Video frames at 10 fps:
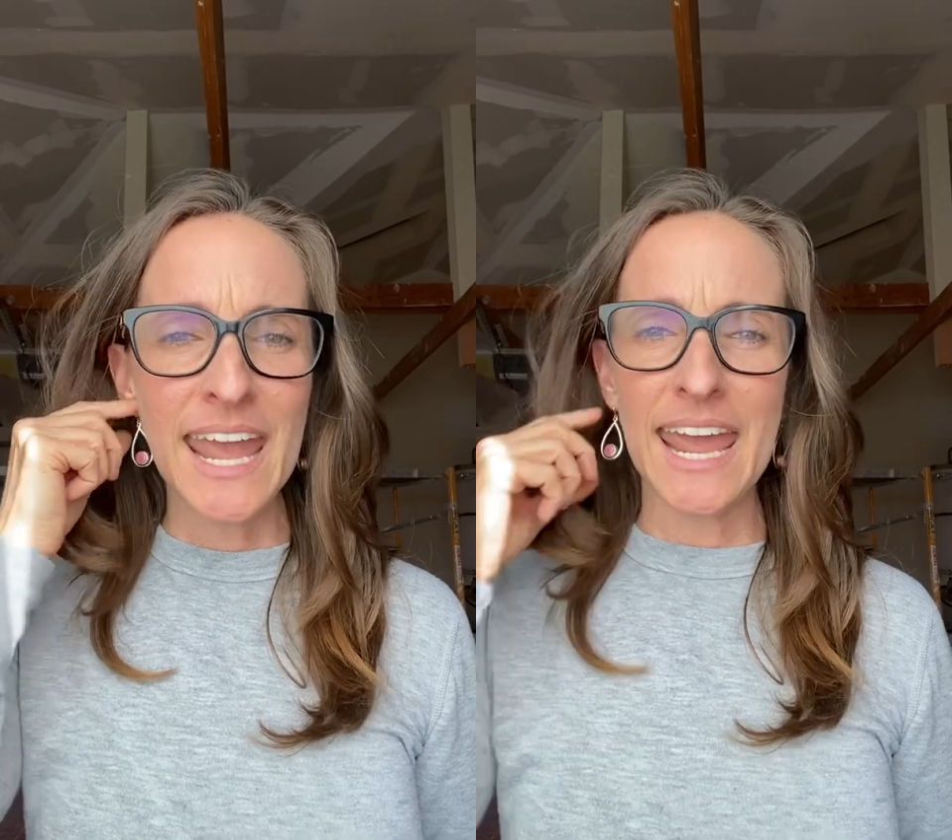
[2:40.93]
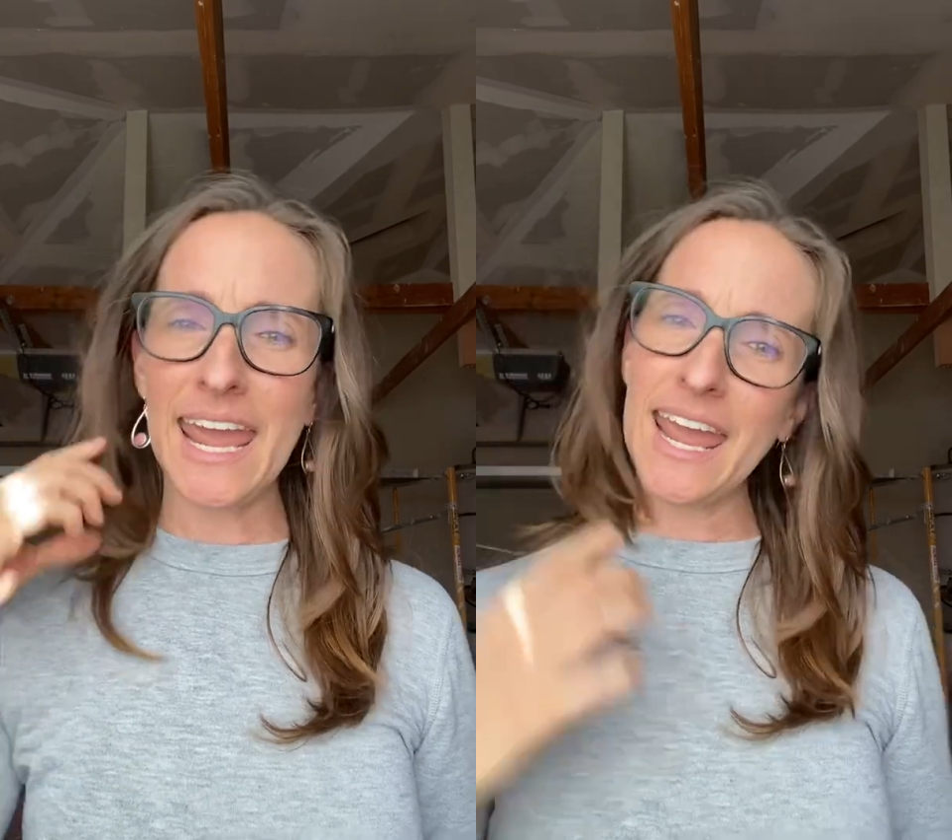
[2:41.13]

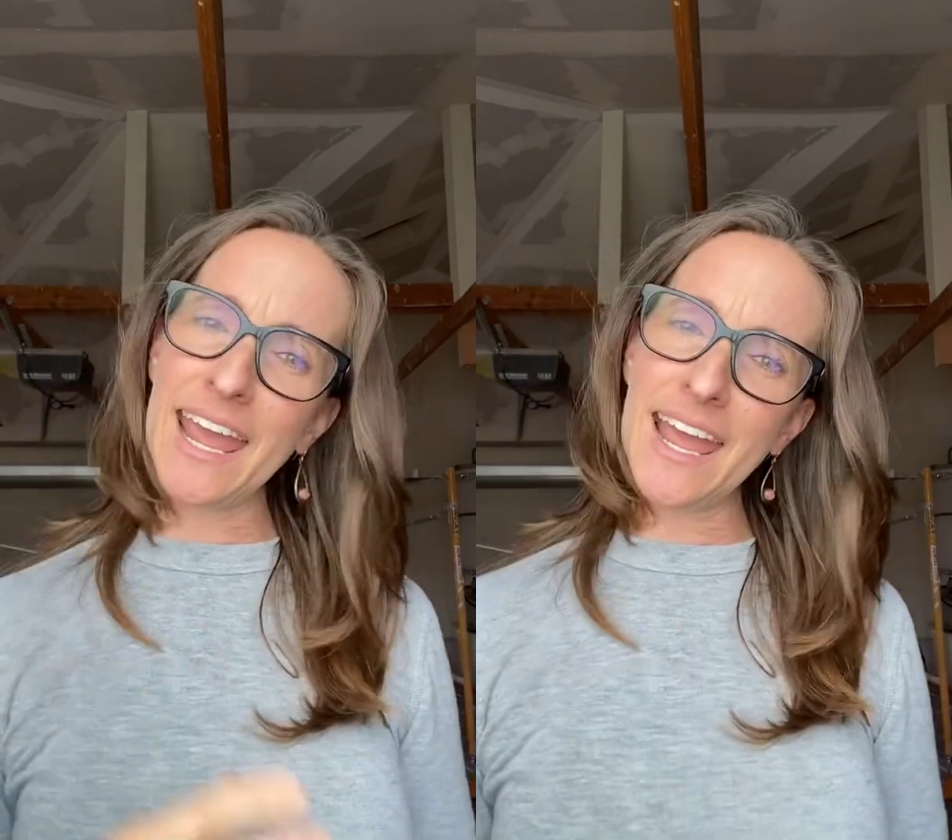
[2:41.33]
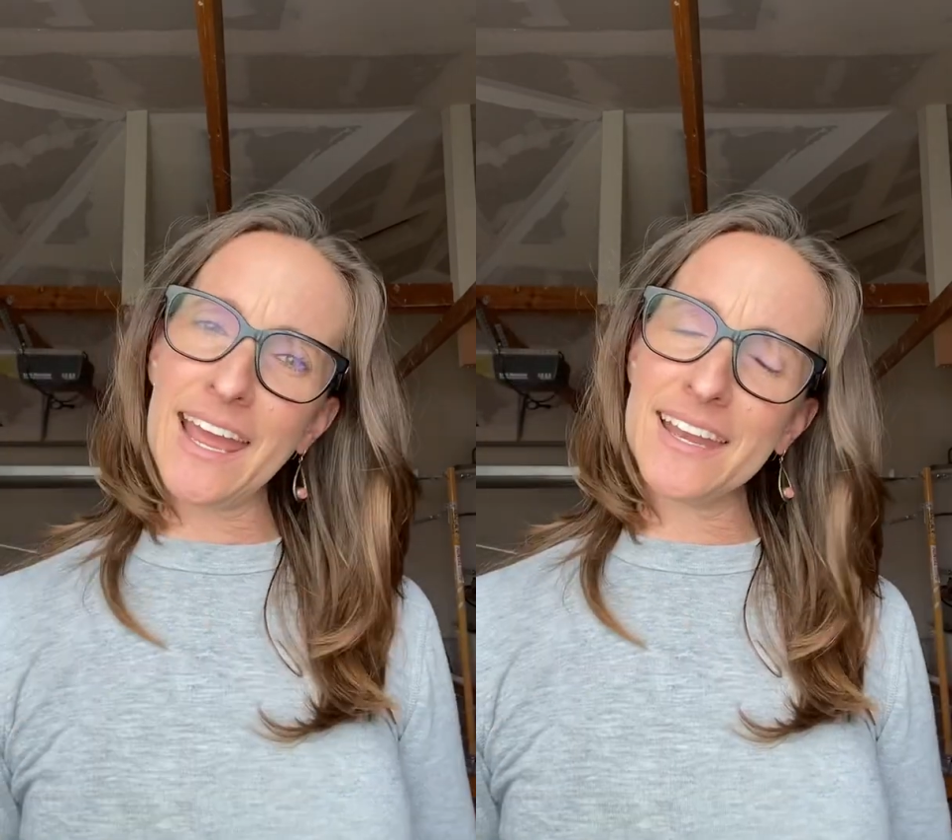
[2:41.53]

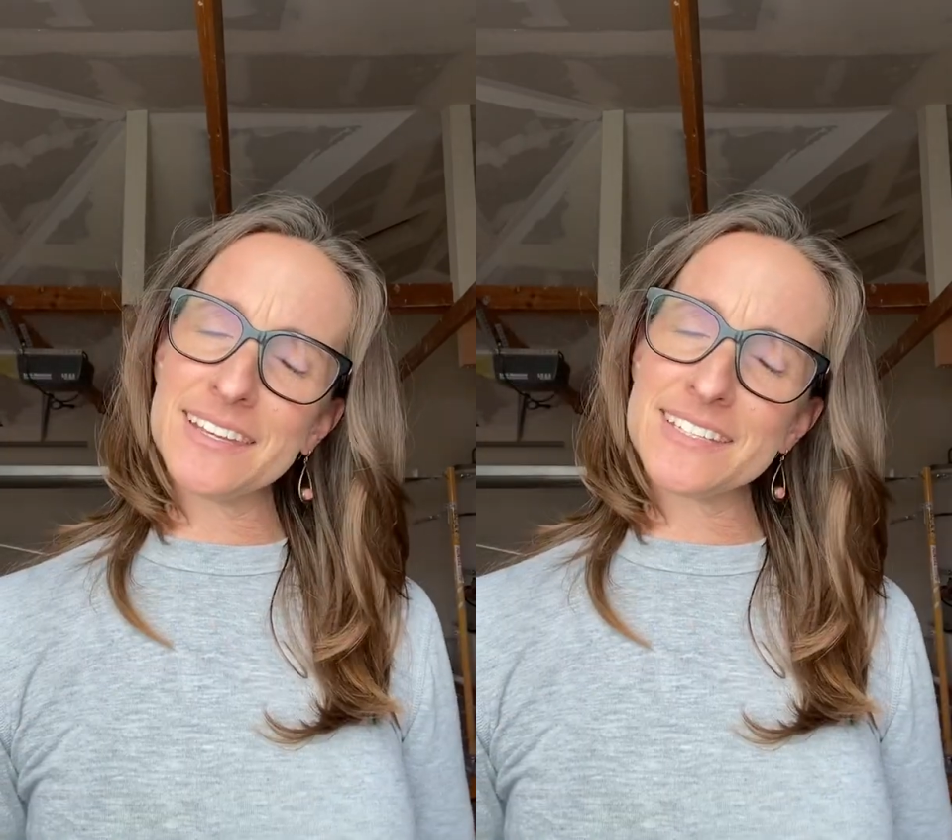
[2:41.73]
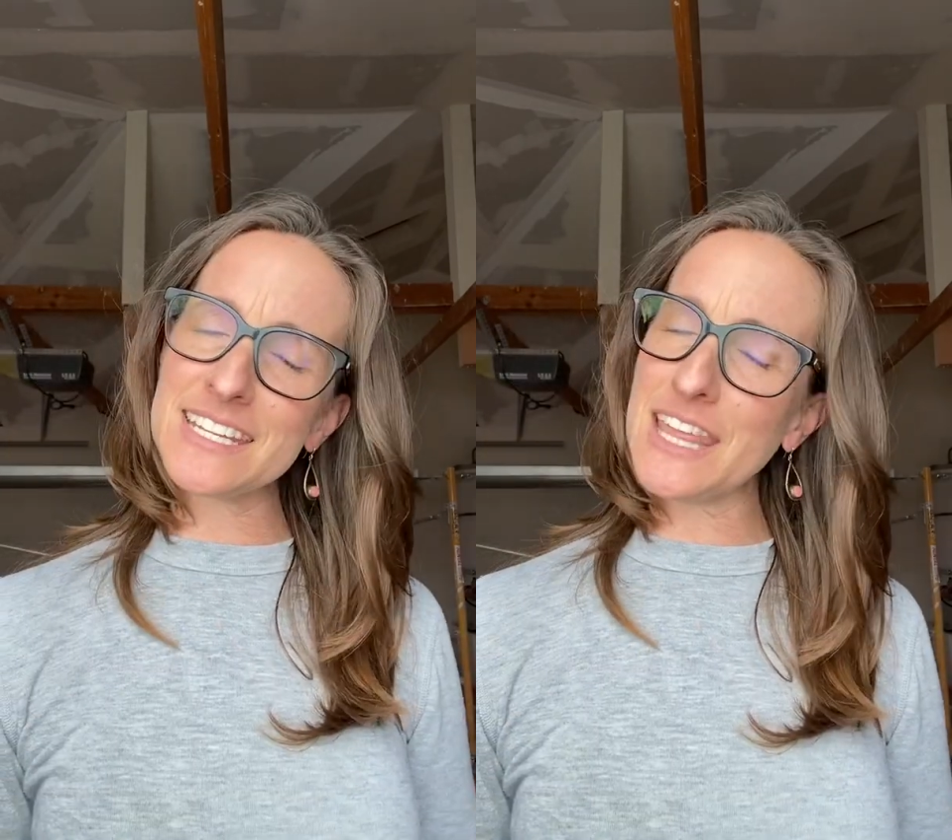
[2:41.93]

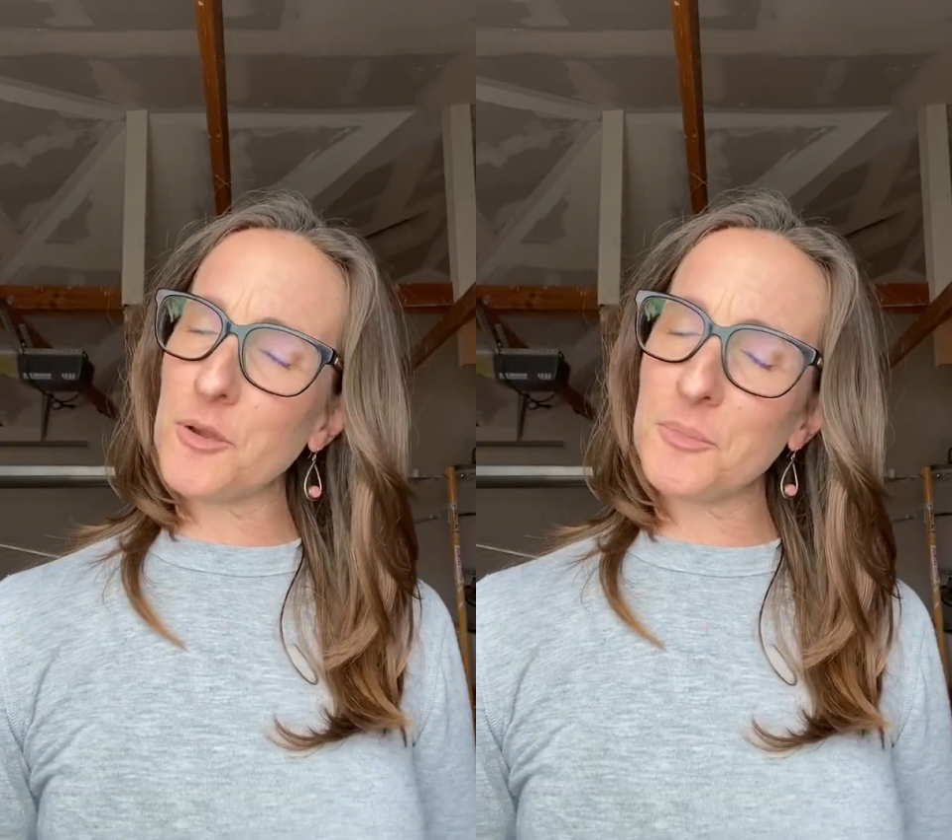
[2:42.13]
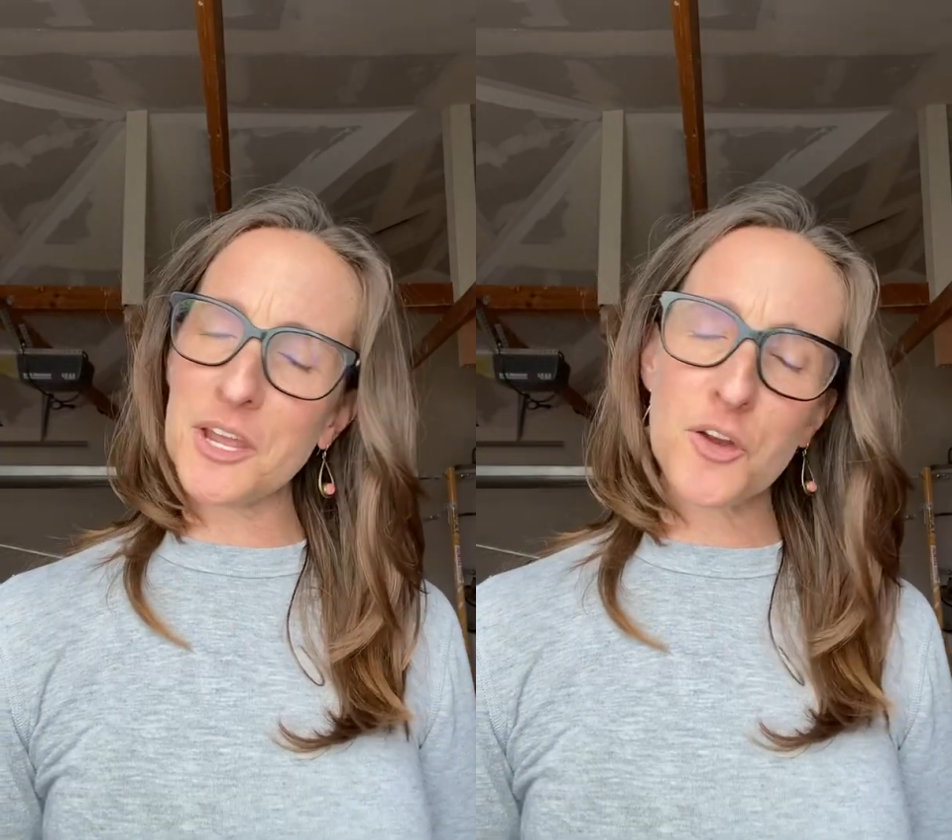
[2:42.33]
and they would be a